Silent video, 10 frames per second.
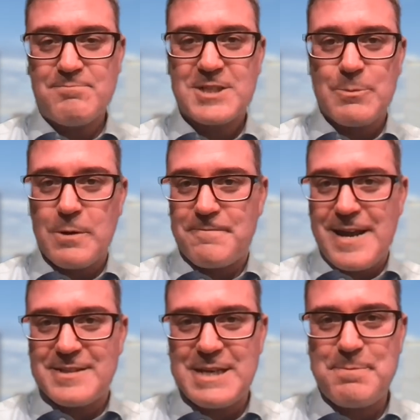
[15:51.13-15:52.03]
somewhat
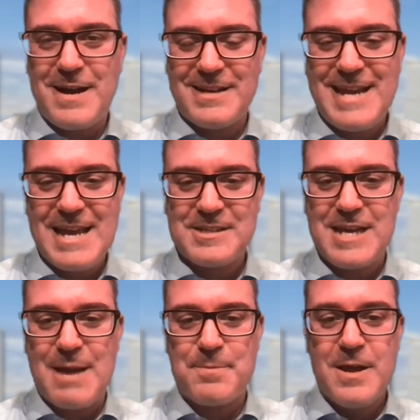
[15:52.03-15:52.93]
fancy podcast
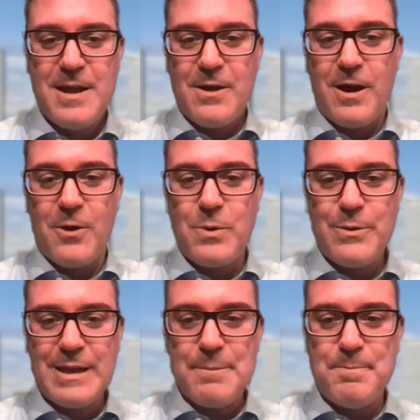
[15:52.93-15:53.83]
app, we
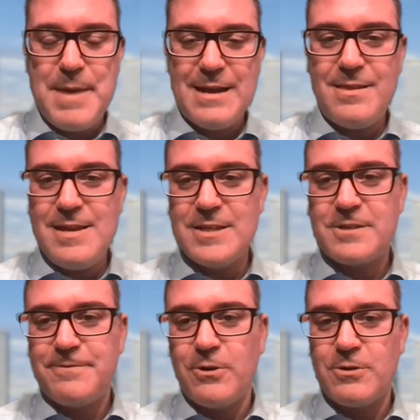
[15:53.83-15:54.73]
will embed
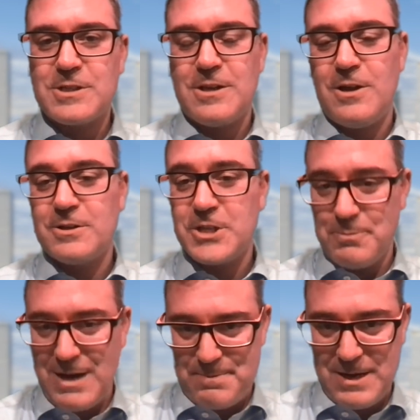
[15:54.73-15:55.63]
these photos along so
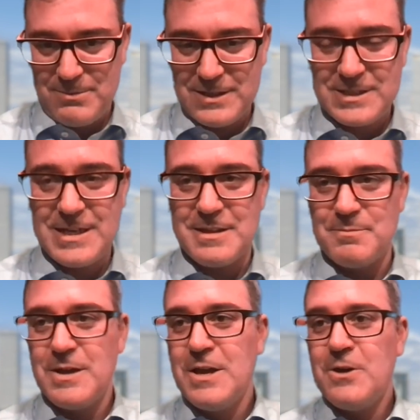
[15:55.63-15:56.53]
you might be able to see
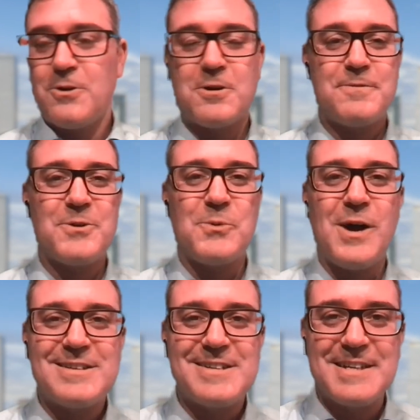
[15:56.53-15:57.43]
them. Or if you're
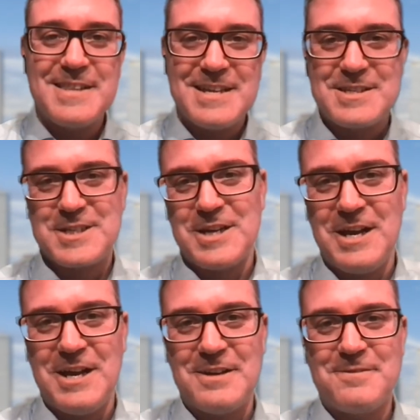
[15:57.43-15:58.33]
watching this
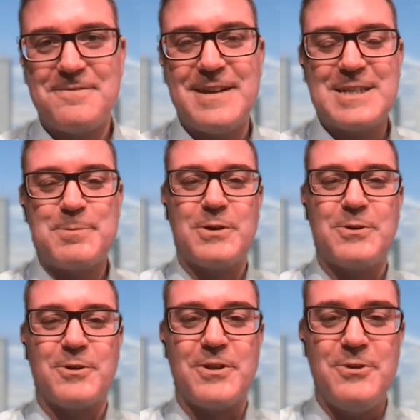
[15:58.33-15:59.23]
on Facebook
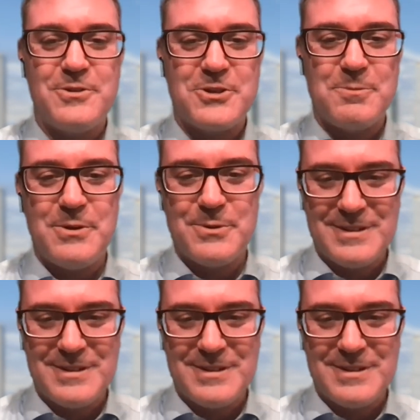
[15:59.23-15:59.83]
or YouTube, you will